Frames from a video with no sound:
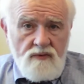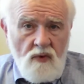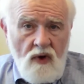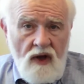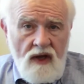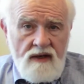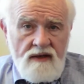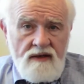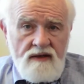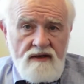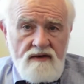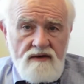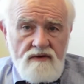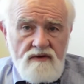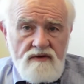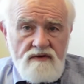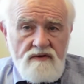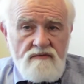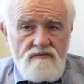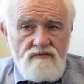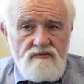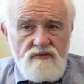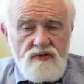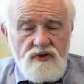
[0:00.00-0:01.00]
One,
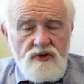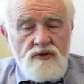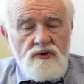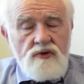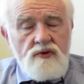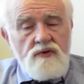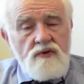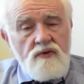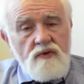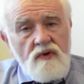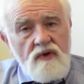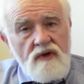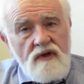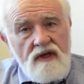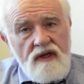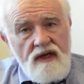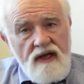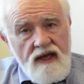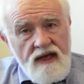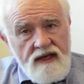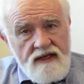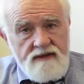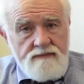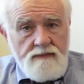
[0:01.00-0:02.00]
to
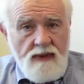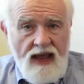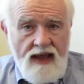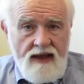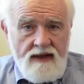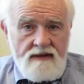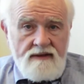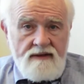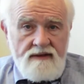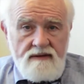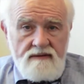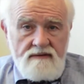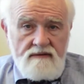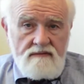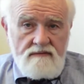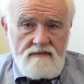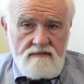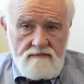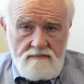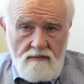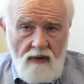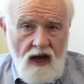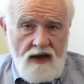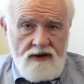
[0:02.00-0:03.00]
expand
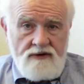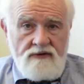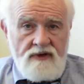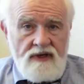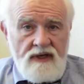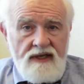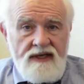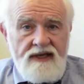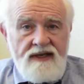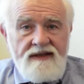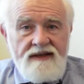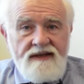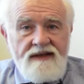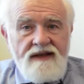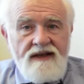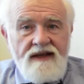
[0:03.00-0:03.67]
moderately